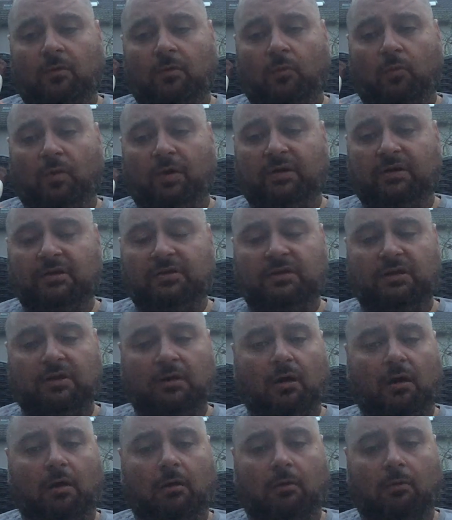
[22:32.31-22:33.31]
When this
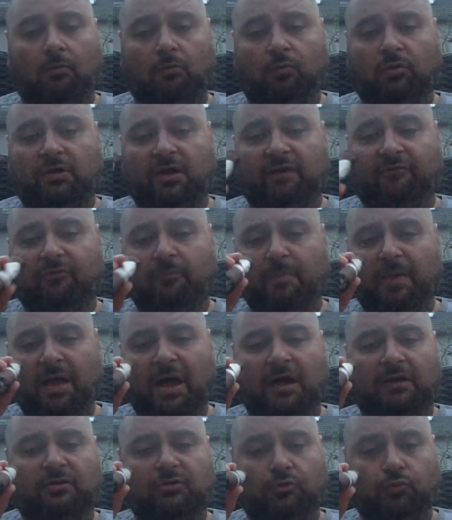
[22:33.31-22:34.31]
cigar would have a
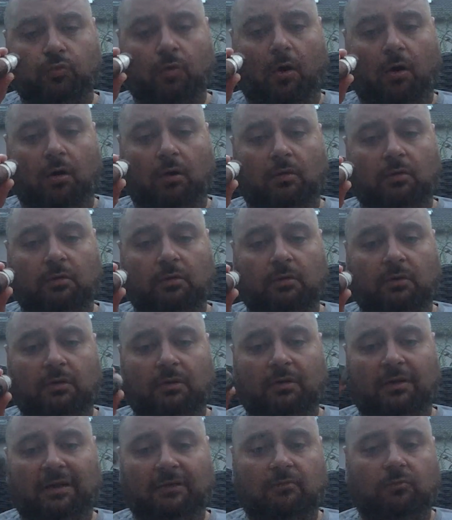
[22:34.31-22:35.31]
bad draw,
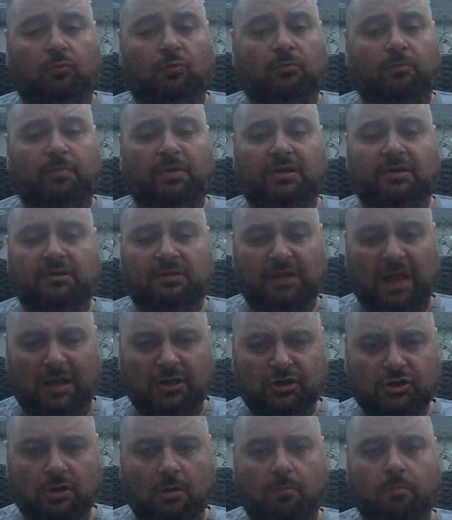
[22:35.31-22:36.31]
that would be
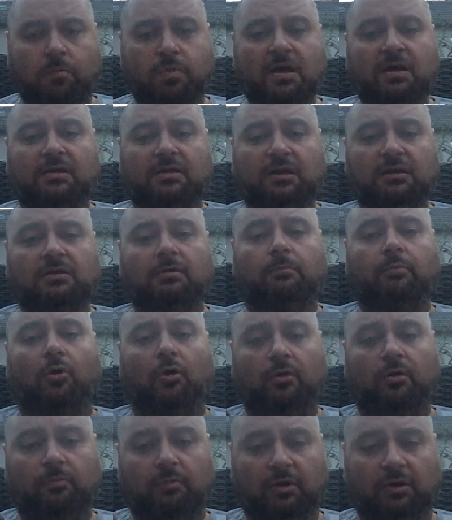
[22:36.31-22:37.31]
such a big
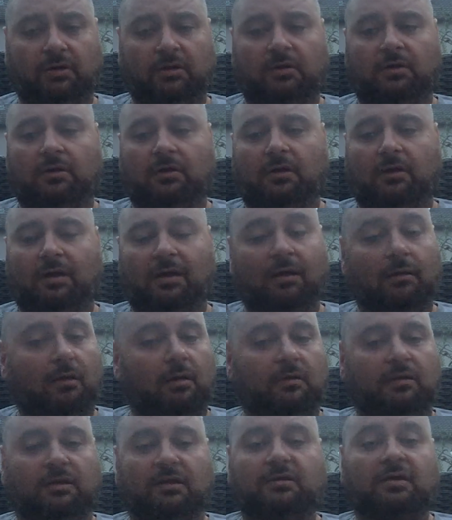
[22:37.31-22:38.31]
disappointment.
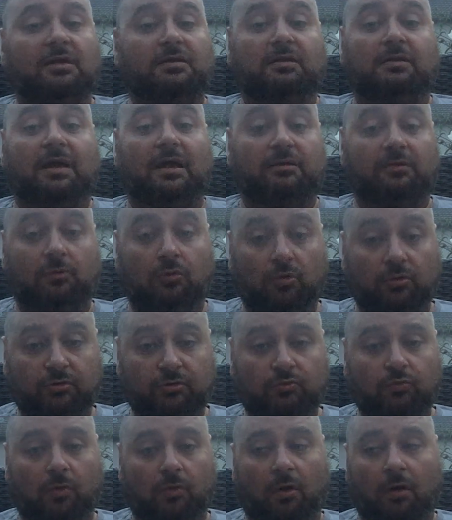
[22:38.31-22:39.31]
In this case, it has a good
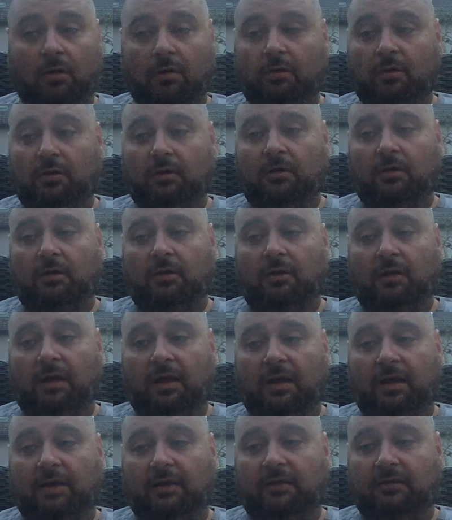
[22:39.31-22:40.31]
draw,
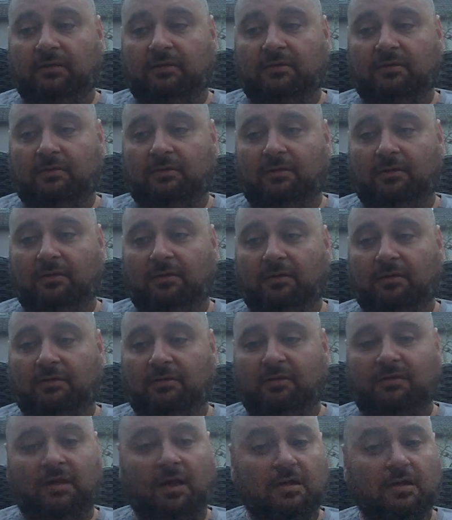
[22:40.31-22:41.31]
and
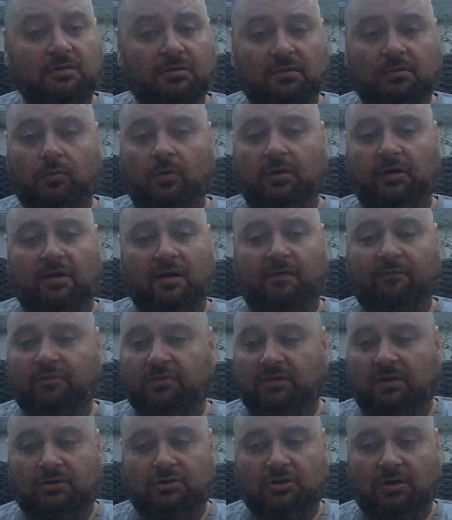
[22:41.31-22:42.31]
the taste is great and
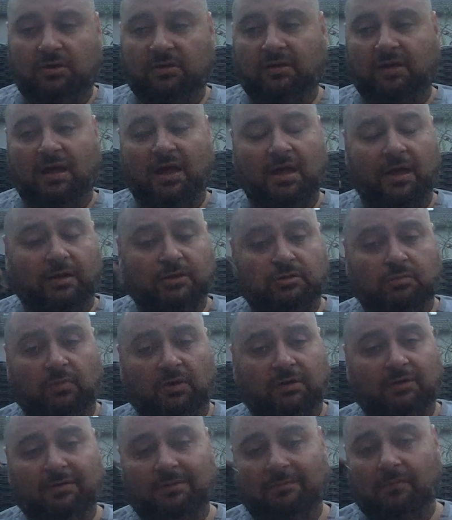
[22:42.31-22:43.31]
everything, just the ash,
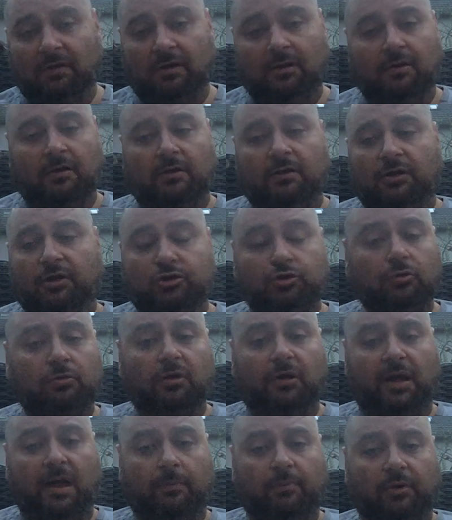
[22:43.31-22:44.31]
but it should
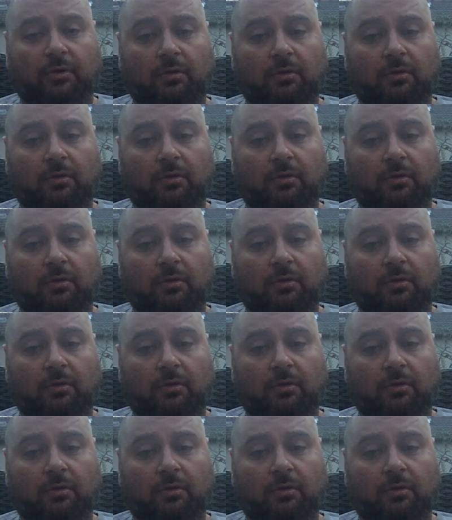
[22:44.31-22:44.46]
not happen.